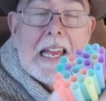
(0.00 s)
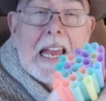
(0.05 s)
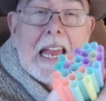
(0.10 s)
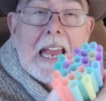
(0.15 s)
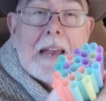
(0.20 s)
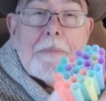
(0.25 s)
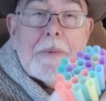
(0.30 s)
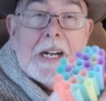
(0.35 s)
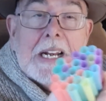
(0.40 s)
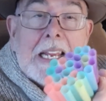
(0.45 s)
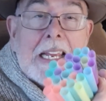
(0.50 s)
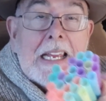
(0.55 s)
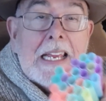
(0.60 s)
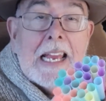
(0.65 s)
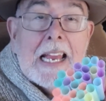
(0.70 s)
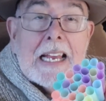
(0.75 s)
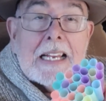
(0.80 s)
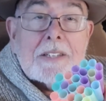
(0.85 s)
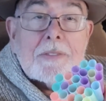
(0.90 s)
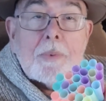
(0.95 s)
And when he
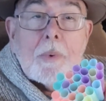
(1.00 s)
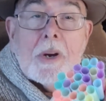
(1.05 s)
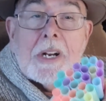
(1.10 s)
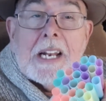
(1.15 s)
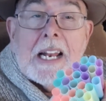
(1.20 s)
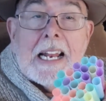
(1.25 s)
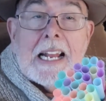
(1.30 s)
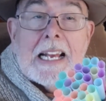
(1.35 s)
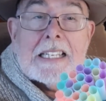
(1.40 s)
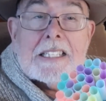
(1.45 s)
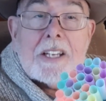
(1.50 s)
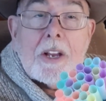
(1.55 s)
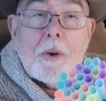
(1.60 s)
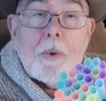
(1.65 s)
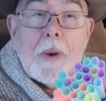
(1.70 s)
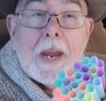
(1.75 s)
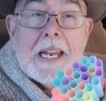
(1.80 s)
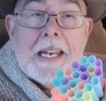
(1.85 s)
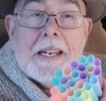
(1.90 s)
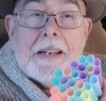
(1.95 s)
has one that has a
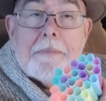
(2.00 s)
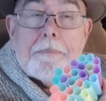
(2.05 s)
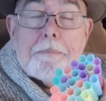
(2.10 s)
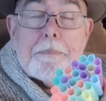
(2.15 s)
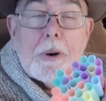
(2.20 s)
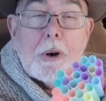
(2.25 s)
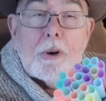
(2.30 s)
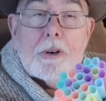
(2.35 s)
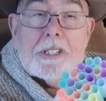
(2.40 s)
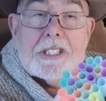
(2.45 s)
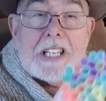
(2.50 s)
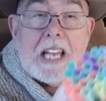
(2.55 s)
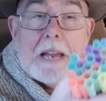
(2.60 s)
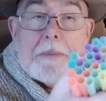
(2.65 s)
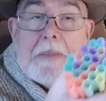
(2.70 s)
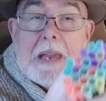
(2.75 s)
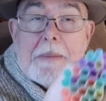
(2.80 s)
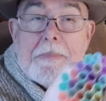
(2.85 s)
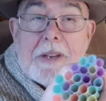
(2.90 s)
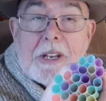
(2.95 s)
great bird's eye,
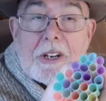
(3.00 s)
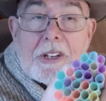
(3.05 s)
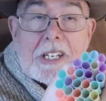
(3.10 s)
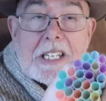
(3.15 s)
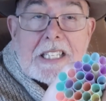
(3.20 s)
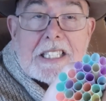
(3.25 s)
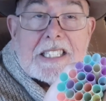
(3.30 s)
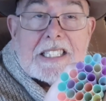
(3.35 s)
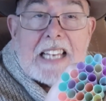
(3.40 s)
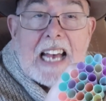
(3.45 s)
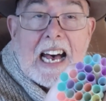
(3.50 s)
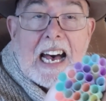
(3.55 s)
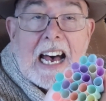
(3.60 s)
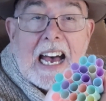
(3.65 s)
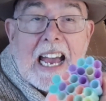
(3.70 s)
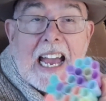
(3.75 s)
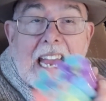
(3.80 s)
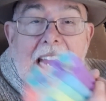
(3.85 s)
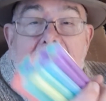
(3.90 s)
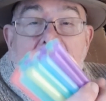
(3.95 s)
maybe on the
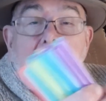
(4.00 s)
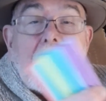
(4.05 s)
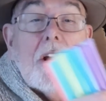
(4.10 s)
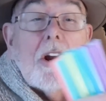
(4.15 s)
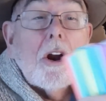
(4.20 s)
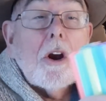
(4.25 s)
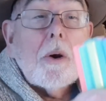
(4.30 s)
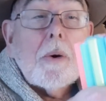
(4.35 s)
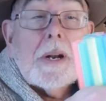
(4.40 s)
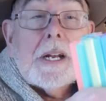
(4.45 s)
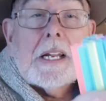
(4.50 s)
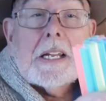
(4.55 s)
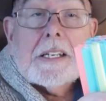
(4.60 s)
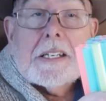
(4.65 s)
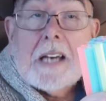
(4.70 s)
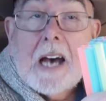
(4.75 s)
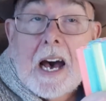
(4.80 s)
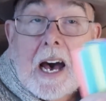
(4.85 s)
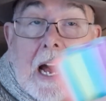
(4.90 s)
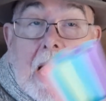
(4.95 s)
side or on the
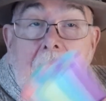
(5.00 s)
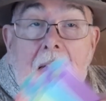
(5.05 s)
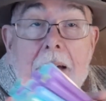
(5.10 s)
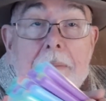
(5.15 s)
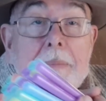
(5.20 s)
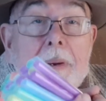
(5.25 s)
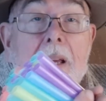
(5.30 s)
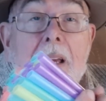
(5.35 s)
top,